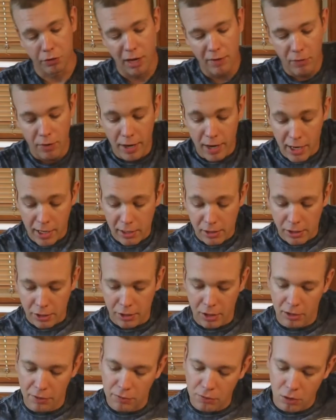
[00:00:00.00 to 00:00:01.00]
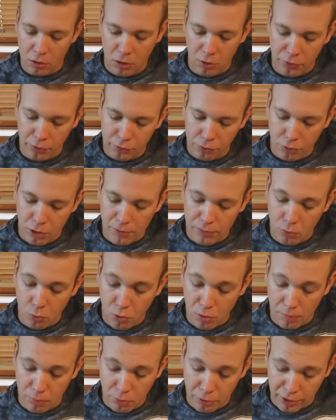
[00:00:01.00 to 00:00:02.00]
I ever had it got stuck on this rifle at
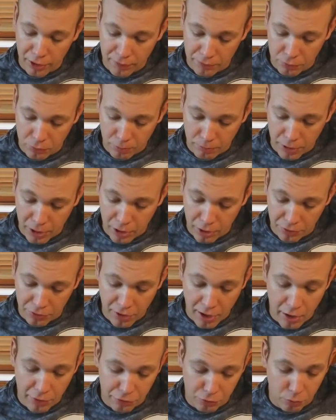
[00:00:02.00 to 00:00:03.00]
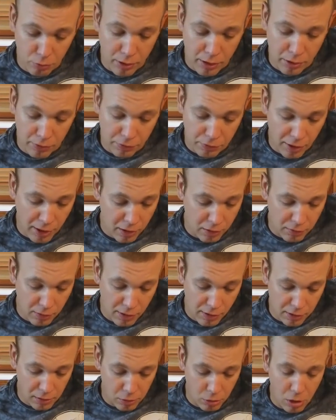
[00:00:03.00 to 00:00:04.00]
one point after about 1,000 rounds, hadn't
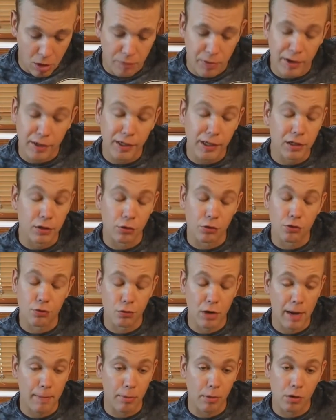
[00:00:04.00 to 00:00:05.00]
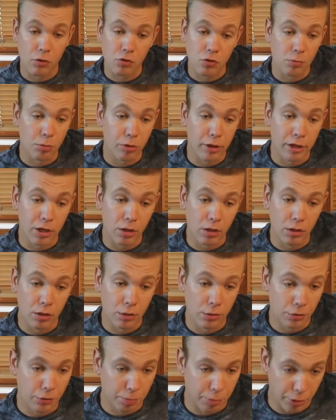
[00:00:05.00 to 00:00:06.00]
taken it off. I needed a strap wrench to break it
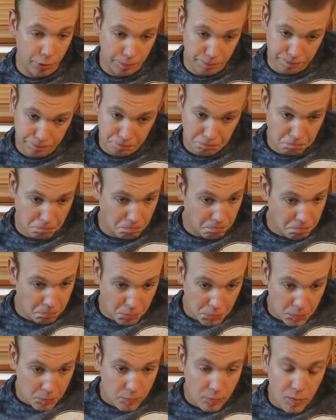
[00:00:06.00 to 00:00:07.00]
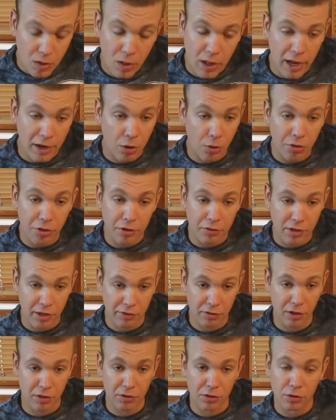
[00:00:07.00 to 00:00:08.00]
loose, but I don't think that's
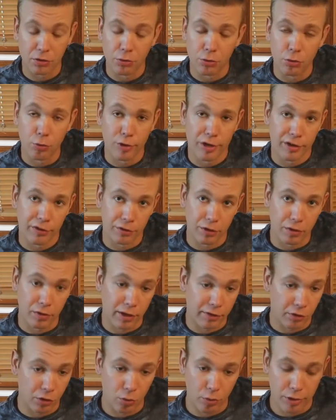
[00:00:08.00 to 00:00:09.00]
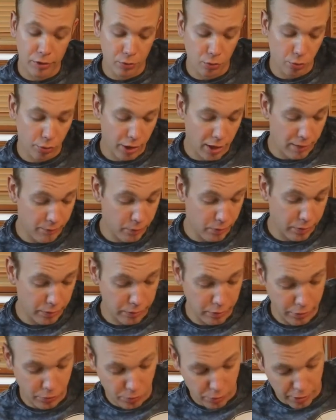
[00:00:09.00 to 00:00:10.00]
anything too crazy. That's a great tool to have around
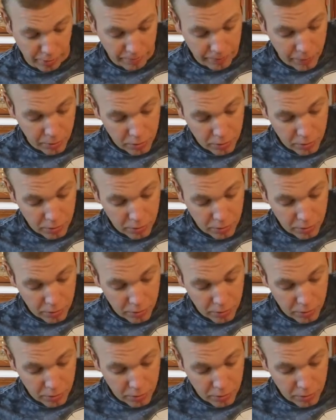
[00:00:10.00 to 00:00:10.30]
anyway.